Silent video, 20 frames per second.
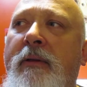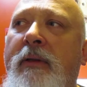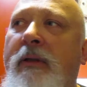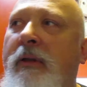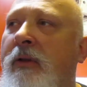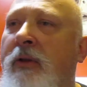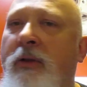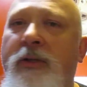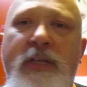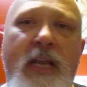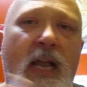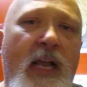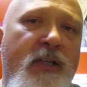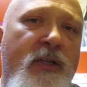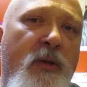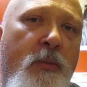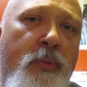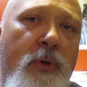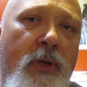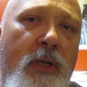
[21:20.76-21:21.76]
Those guys
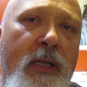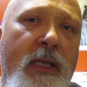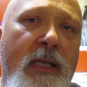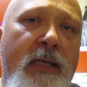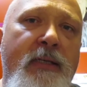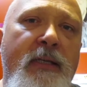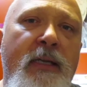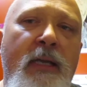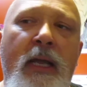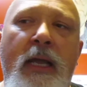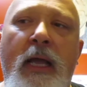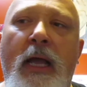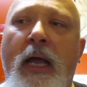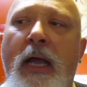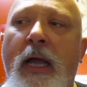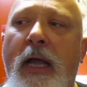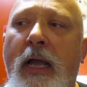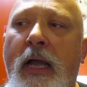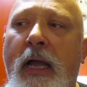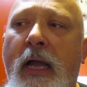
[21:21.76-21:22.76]
are brilliant,
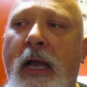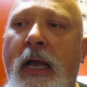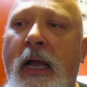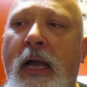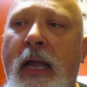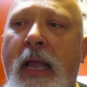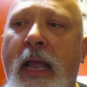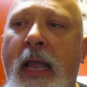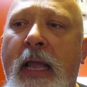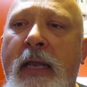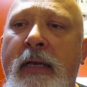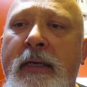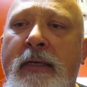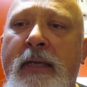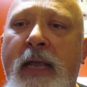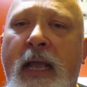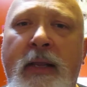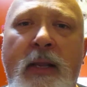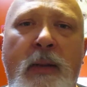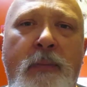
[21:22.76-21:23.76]
and
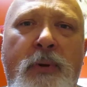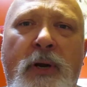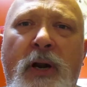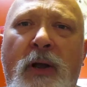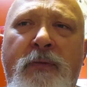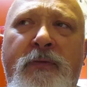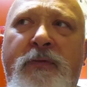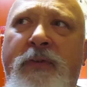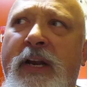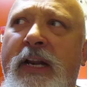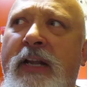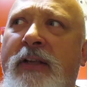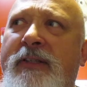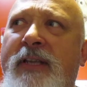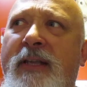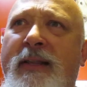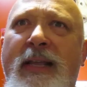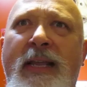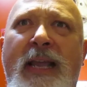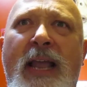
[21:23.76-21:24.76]
they put out
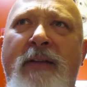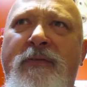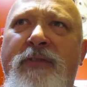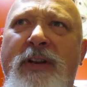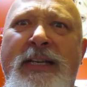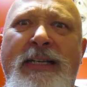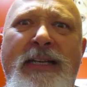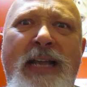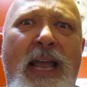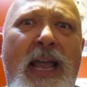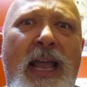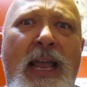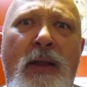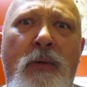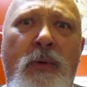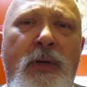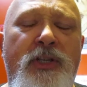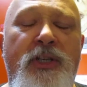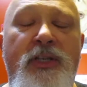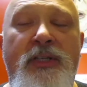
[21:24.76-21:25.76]
videos, I think, every day,
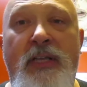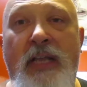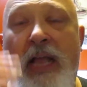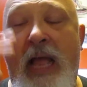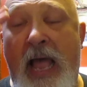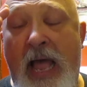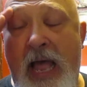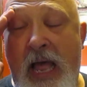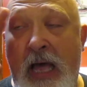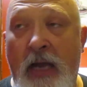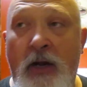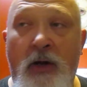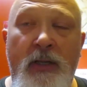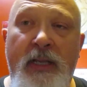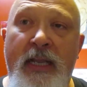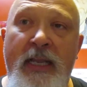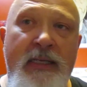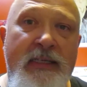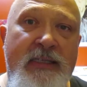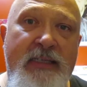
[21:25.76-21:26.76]
which is
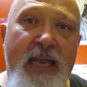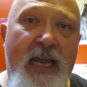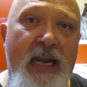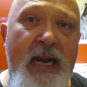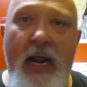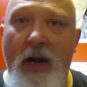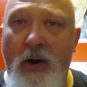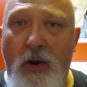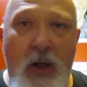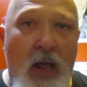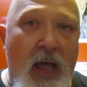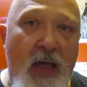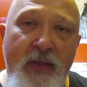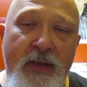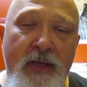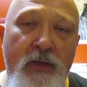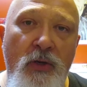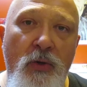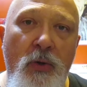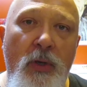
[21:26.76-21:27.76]
utterly insane. I don't know how
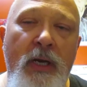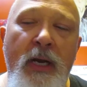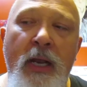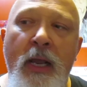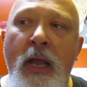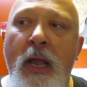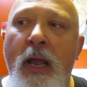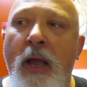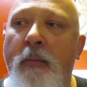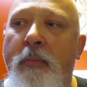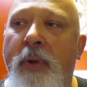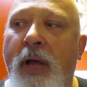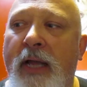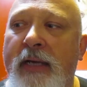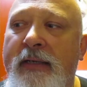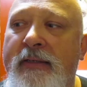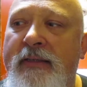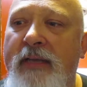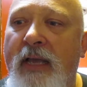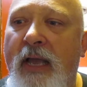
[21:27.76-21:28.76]
they do it,
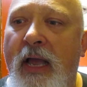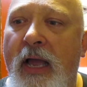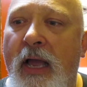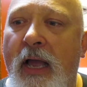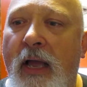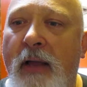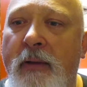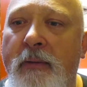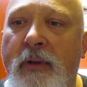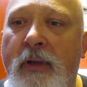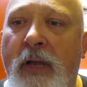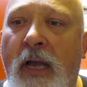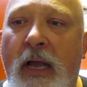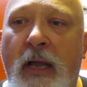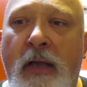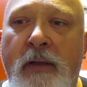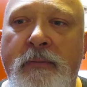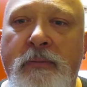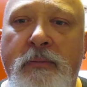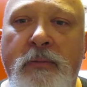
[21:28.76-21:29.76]
but
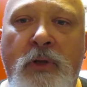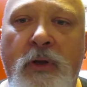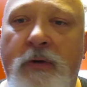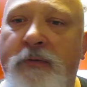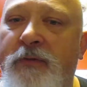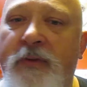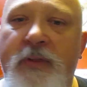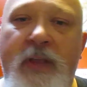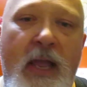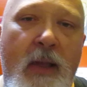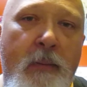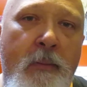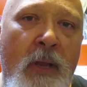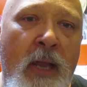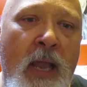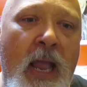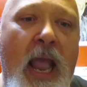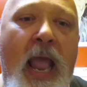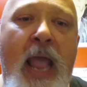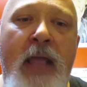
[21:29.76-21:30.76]
good for them.
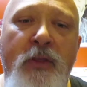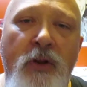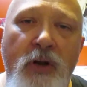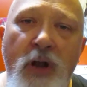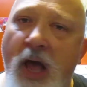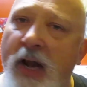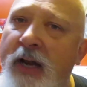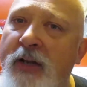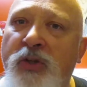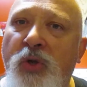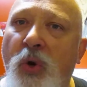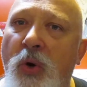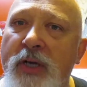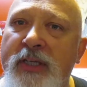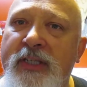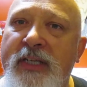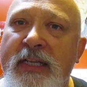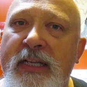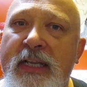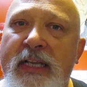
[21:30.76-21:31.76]
And they're not
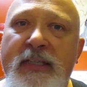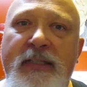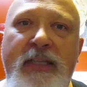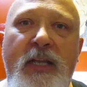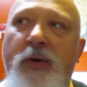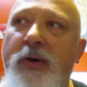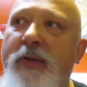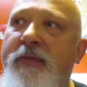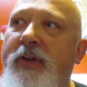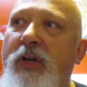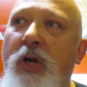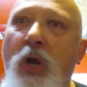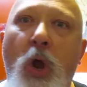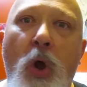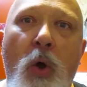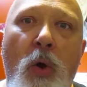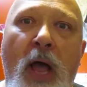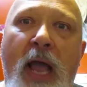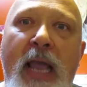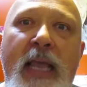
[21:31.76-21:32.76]
endorsing this. They don't even
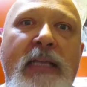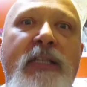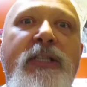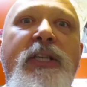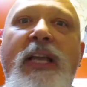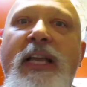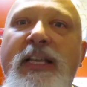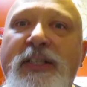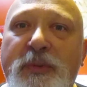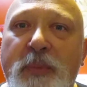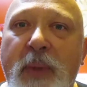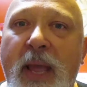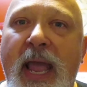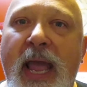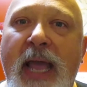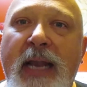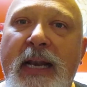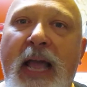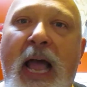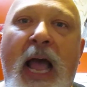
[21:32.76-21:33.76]
know I exist,
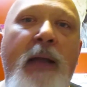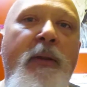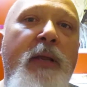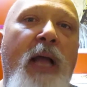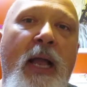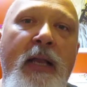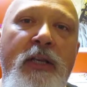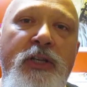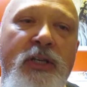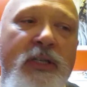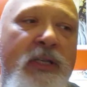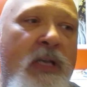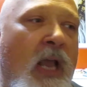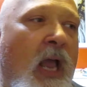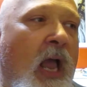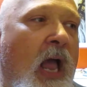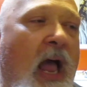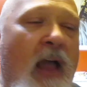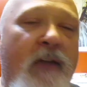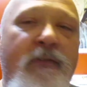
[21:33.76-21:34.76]
man.
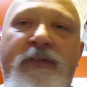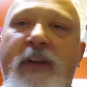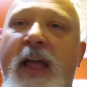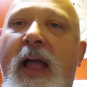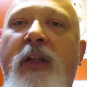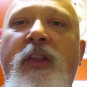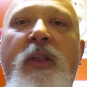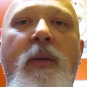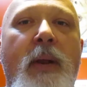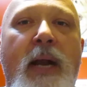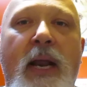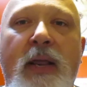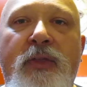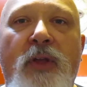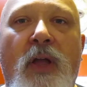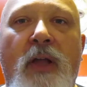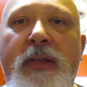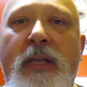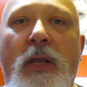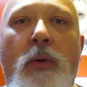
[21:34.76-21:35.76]
I found them, and I
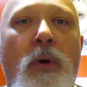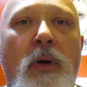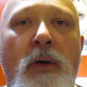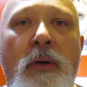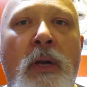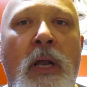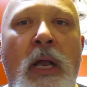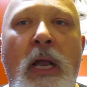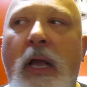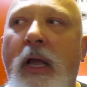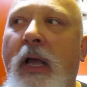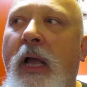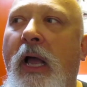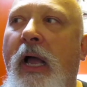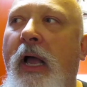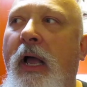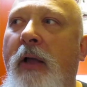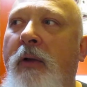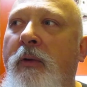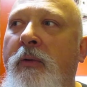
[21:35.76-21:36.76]
thought they were
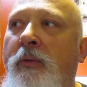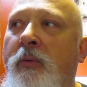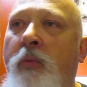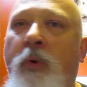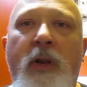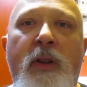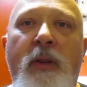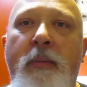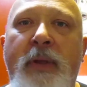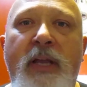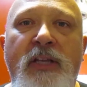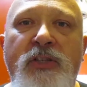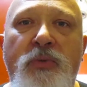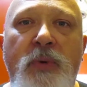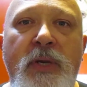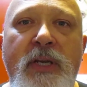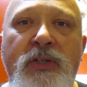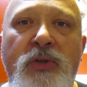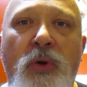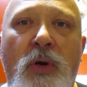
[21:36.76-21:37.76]
one of the best
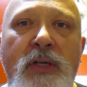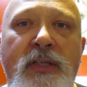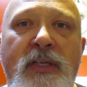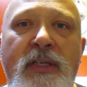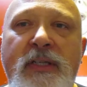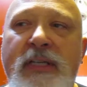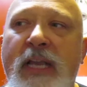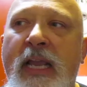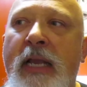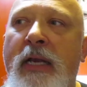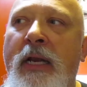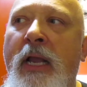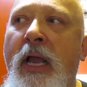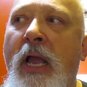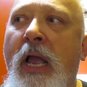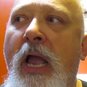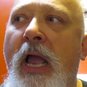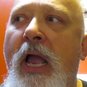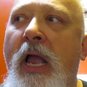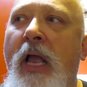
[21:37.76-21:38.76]
resources in
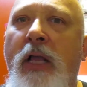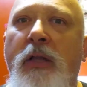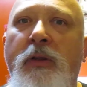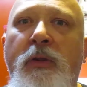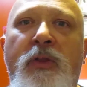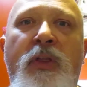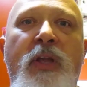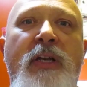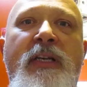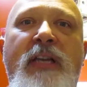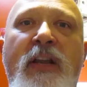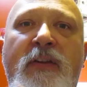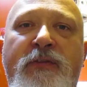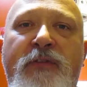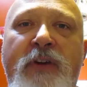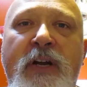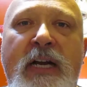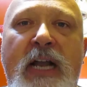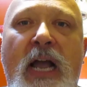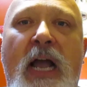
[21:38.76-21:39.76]
the
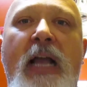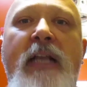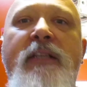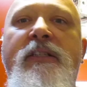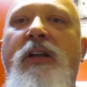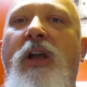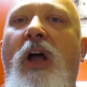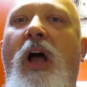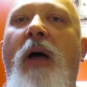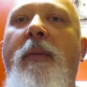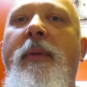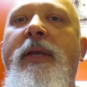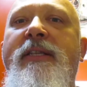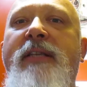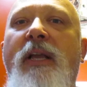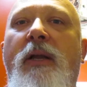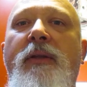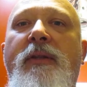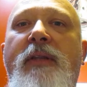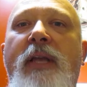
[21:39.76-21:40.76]
different kinds of comics
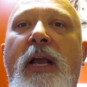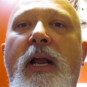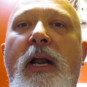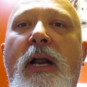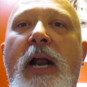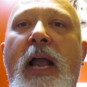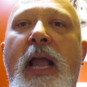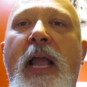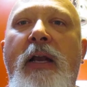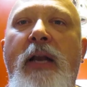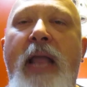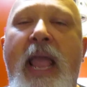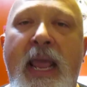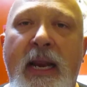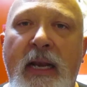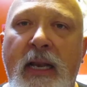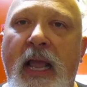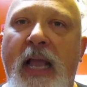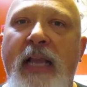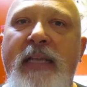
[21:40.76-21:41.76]
out there and
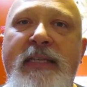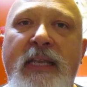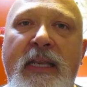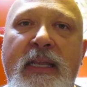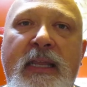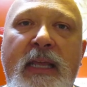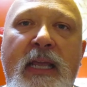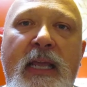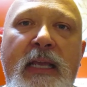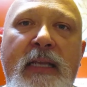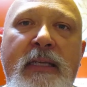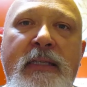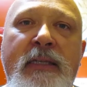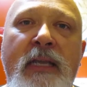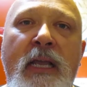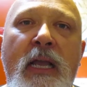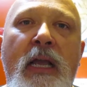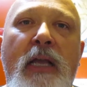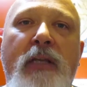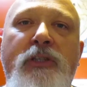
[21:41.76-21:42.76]
analyzing things.
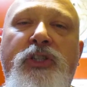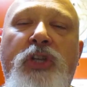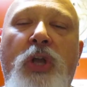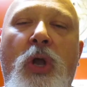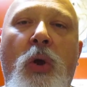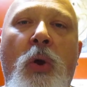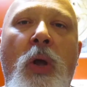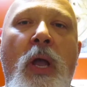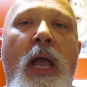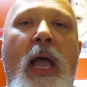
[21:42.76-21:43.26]
So